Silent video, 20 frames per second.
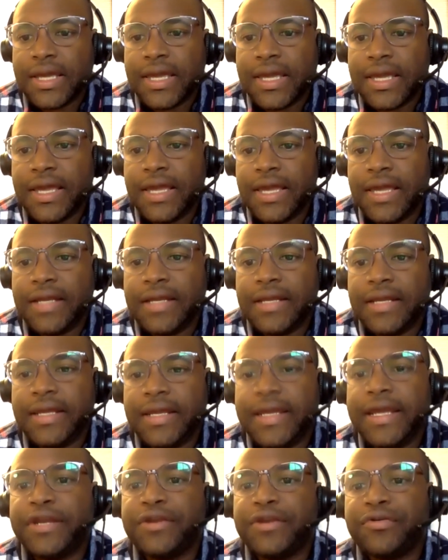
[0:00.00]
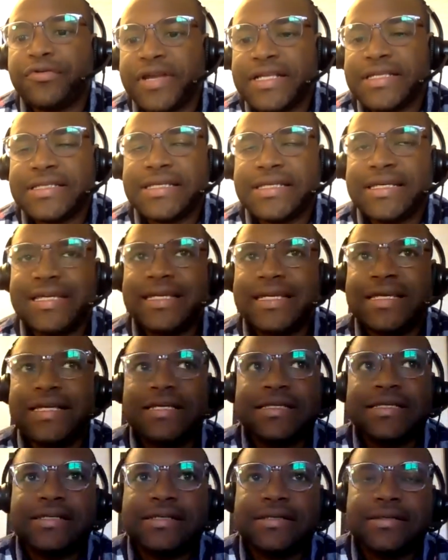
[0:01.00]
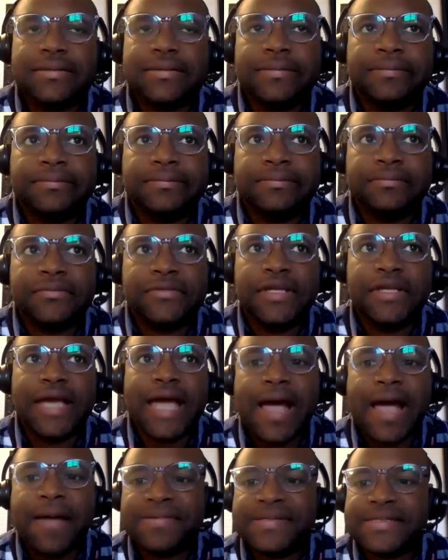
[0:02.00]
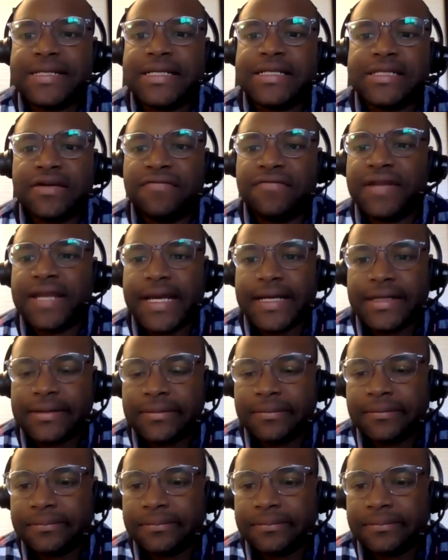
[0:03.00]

And ignorance is the absence of light,